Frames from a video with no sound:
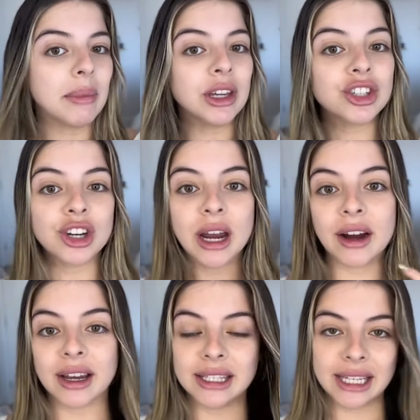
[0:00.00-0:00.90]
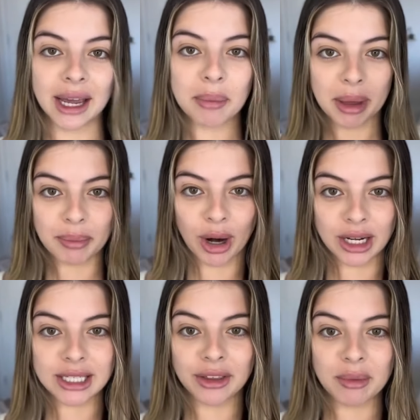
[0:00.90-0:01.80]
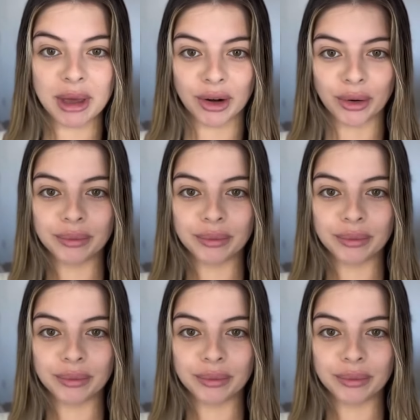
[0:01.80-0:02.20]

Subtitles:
make sure your hair is damp and parted down the middle.